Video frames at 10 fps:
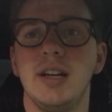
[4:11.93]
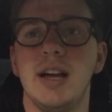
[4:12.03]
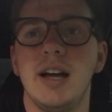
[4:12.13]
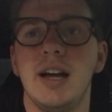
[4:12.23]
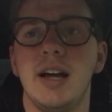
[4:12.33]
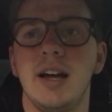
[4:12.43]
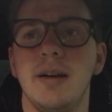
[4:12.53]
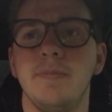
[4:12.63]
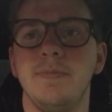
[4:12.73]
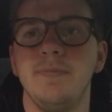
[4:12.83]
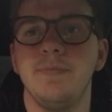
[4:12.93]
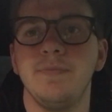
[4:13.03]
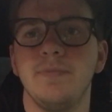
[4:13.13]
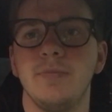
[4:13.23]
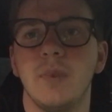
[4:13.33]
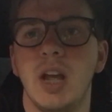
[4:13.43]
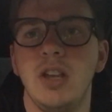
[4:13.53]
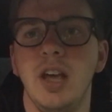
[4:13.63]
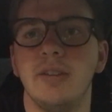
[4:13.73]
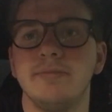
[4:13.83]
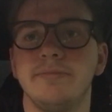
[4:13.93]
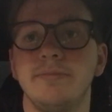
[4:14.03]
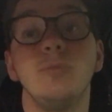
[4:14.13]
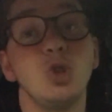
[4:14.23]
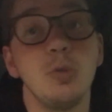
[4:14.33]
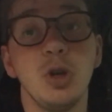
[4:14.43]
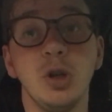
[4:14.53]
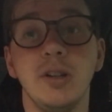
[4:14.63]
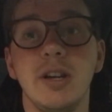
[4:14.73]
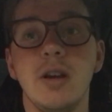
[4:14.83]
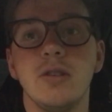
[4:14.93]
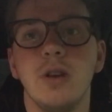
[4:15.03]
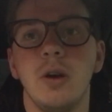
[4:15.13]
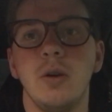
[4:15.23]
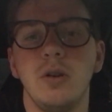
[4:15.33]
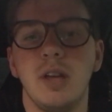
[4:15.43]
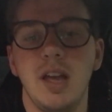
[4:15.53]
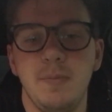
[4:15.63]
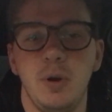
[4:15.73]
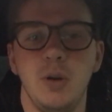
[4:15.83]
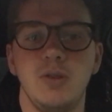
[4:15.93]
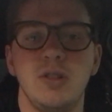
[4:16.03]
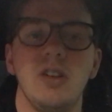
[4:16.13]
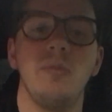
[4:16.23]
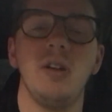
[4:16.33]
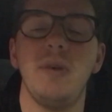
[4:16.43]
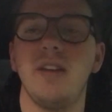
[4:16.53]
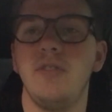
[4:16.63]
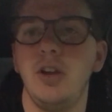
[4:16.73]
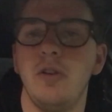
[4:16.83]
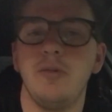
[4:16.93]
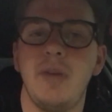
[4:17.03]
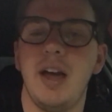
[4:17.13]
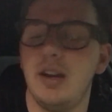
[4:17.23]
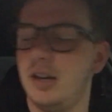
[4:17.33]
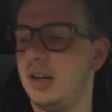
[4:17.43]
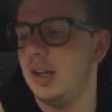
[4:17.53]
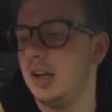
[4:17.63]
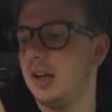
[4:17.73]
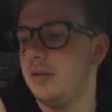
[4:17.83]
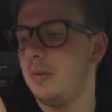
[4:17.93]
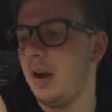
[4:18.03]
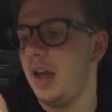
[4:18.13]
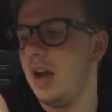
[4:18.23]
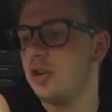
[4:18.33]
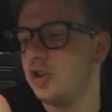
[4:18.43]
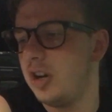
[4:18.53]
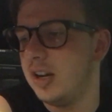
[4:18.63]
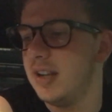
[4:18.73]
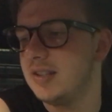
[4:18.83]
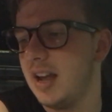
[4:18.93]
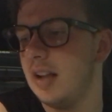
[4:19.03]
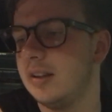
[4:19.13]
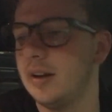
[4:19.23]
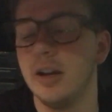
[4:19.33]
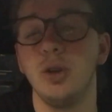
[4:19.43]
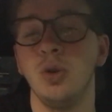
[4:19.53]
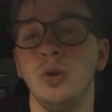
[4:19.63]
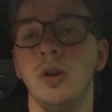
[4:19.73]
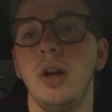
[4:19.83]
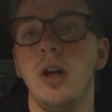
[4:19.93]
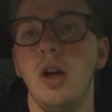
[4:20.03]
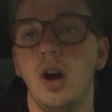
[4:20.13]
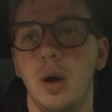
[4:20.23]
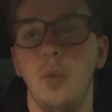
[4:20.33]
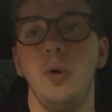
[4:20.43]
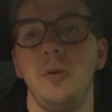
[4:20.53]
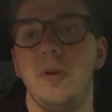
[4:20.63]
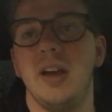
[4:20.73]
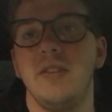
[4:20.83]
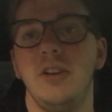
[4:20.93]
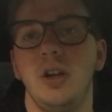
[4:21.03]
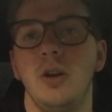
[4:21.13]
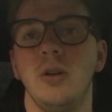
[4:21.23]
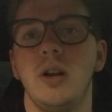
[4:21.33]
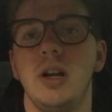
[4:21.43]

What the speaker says: and yeah, should be good. So keep posted. I'm going to make a video from that. No matter how shit it is and how little I do, I will be making a video,